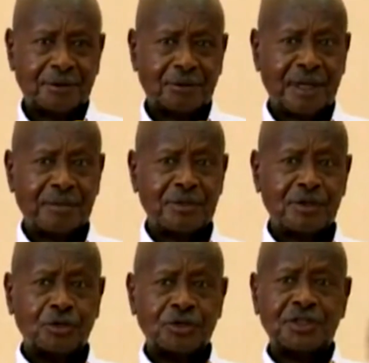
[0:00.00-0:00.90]
or we have
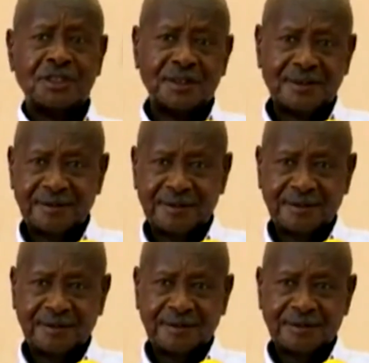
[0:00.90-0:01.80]
been losing
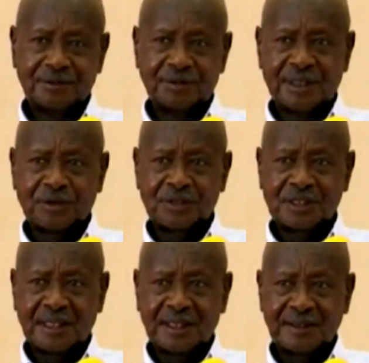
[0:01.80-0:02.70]
to the
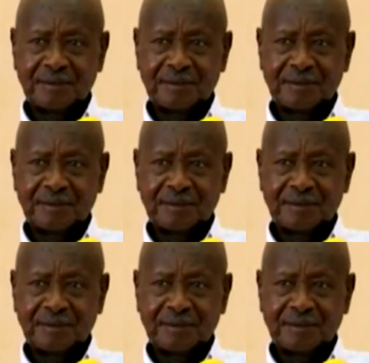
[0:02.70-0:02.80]
outside